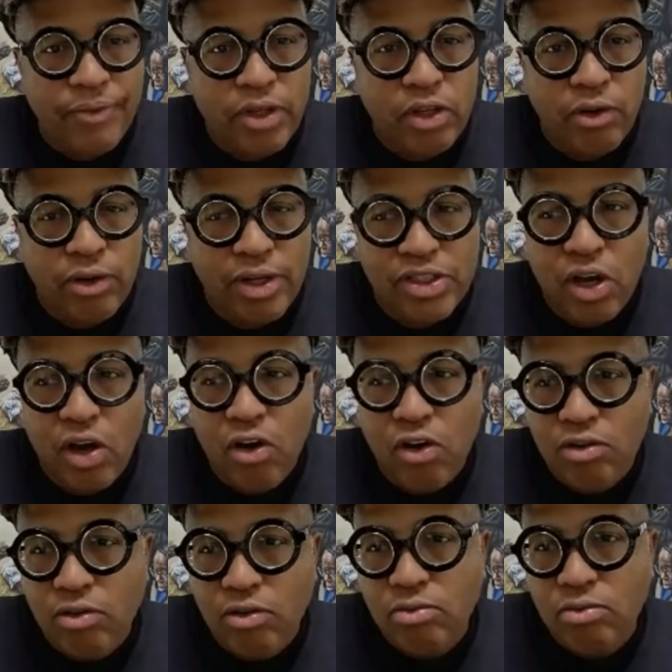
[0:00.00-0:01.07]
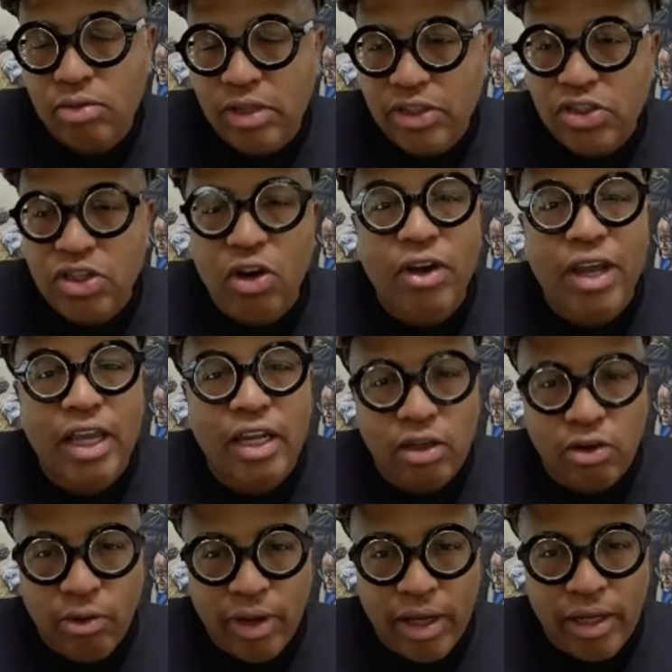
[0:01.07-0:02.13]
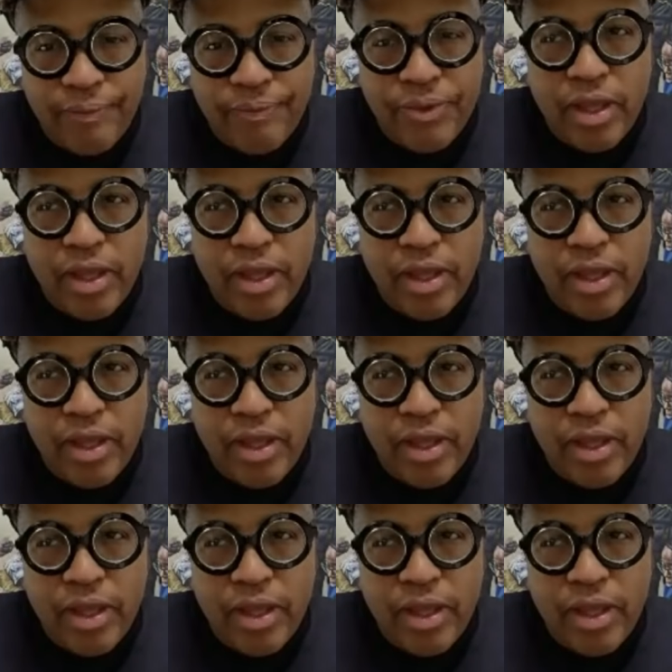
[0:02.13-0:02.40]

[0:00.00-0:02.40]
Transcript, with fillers: You know, it's all it's all integrated.